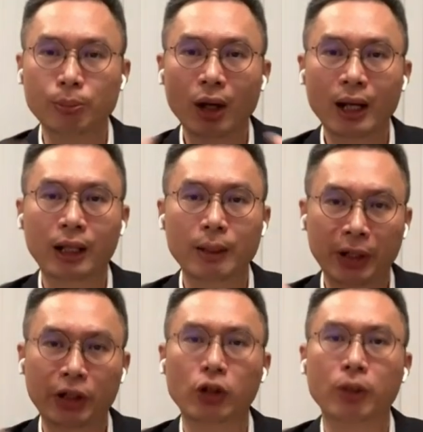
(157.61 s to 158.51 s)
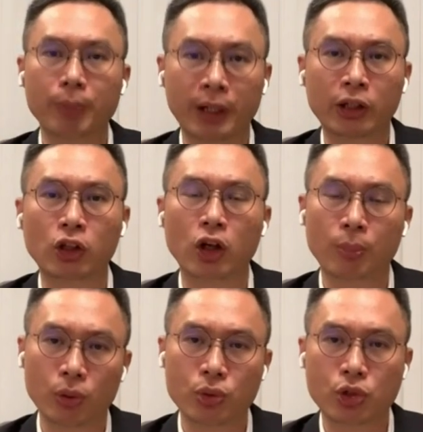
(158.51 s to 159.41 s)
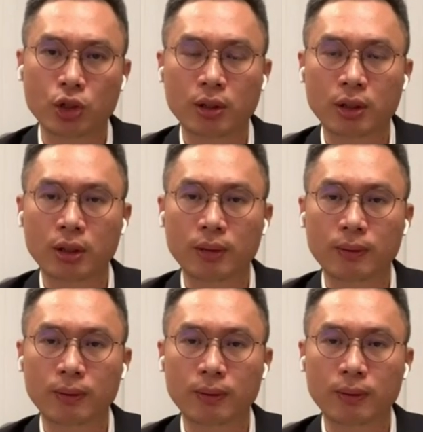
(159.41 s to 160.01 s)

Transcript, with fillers: It's more like a mechanical, mechanical approach.